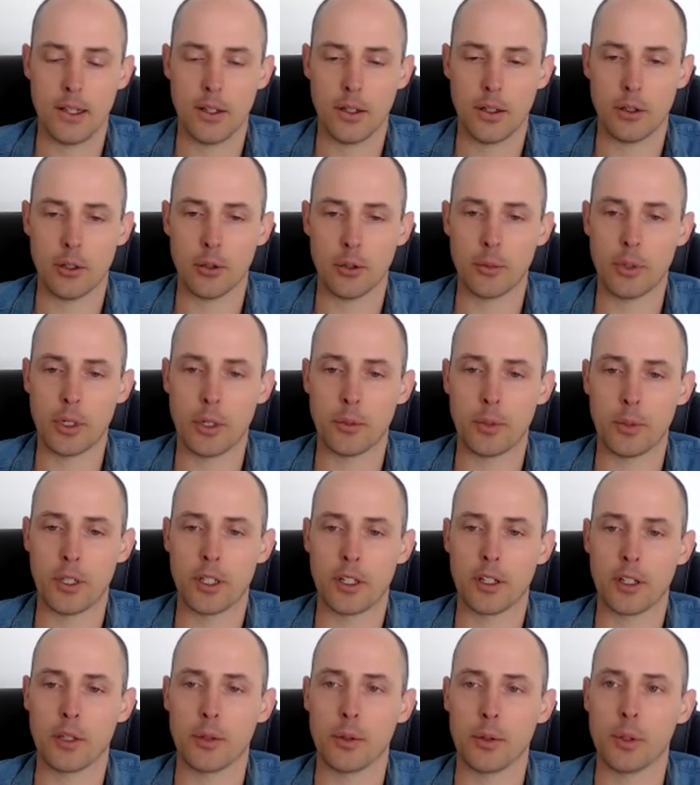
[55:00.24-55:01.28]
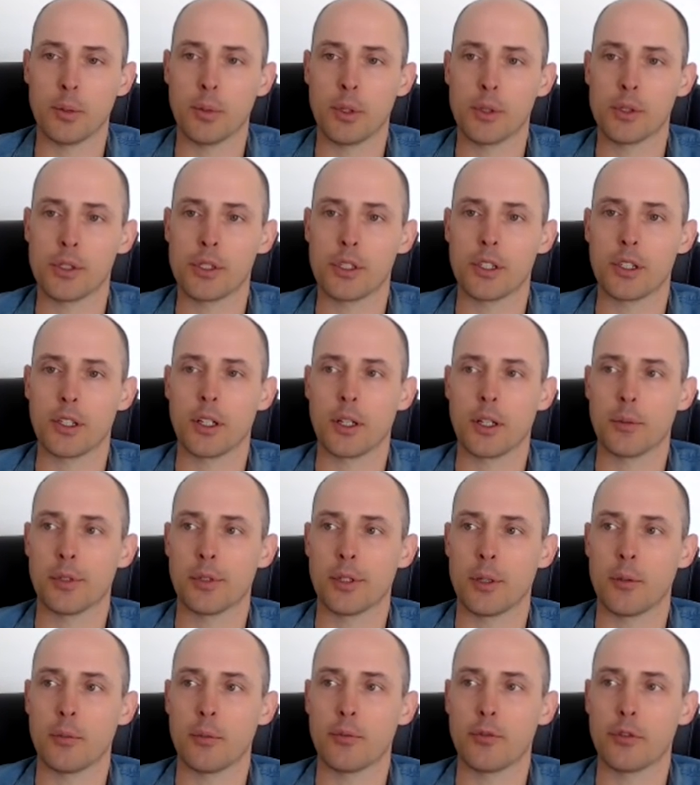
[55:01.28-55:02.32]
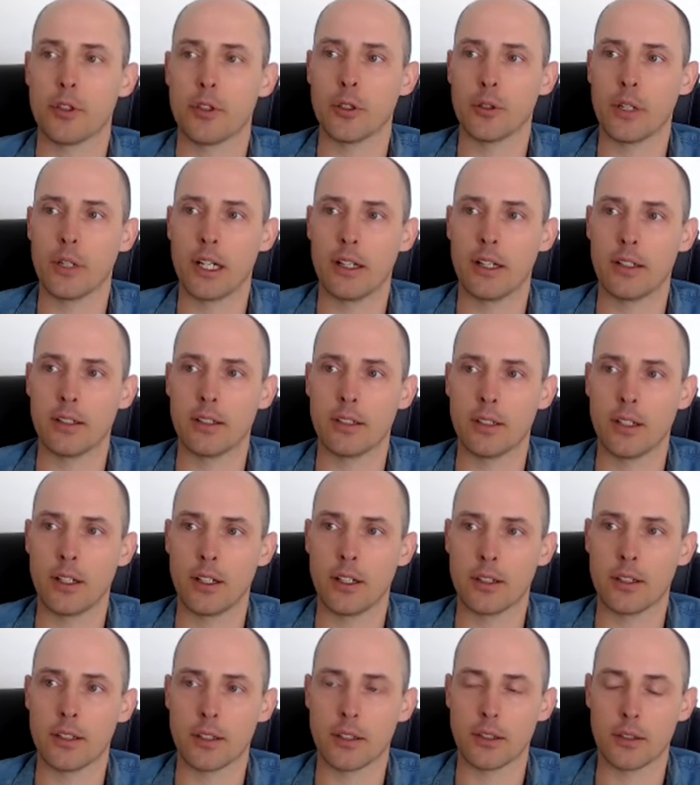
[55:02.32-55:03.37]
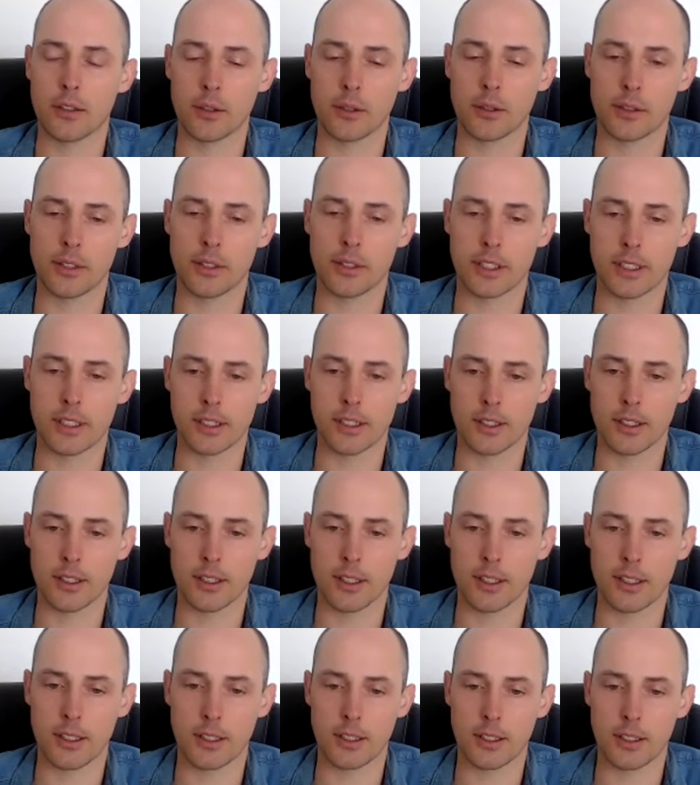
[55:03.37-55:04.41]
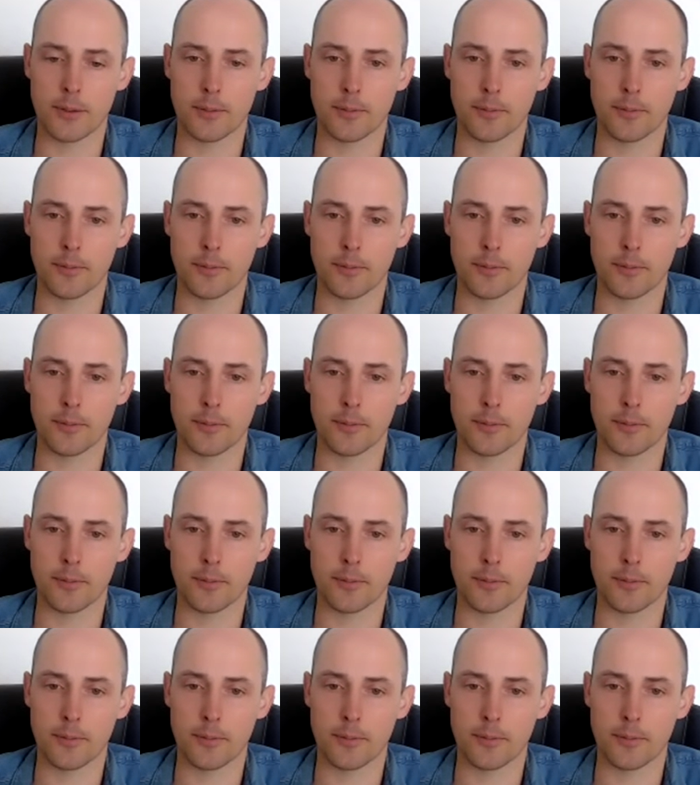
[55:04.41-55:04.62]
Or maybe another emotion comes up for as you listen to your anxiety.